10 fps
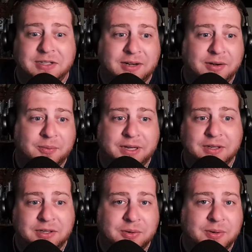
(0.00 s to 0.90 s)
I don't know what you
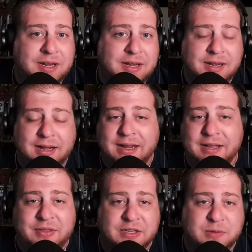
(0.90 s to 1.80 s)
do
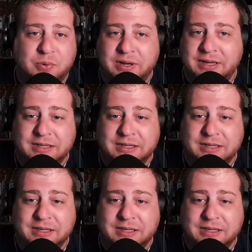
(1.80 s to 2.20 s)
at this point.